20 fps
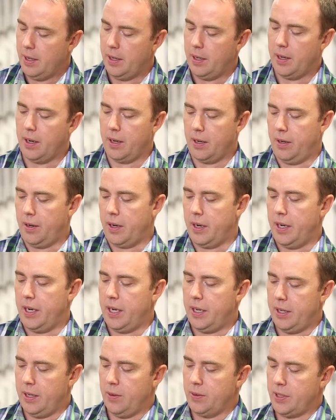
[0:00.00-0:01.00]
You're going to
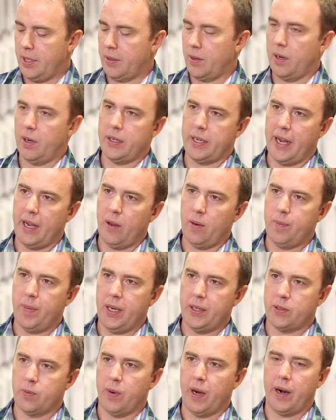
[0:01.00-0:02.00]
need to use either a
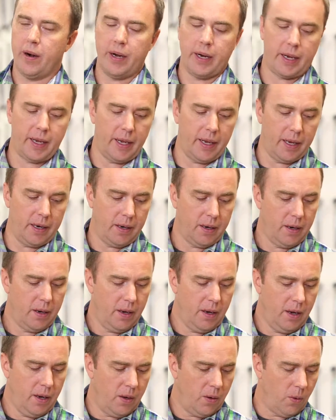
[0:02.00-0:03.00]
diode-based wiring kit
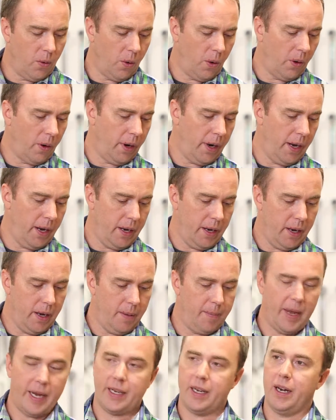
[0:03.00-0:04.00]
or
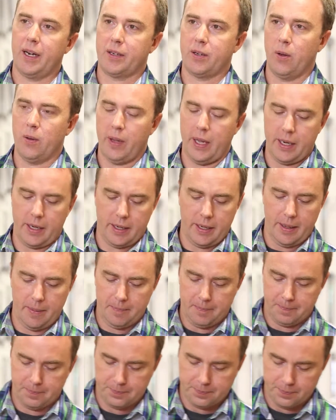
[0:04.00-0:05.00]
a magnetic tow light kit.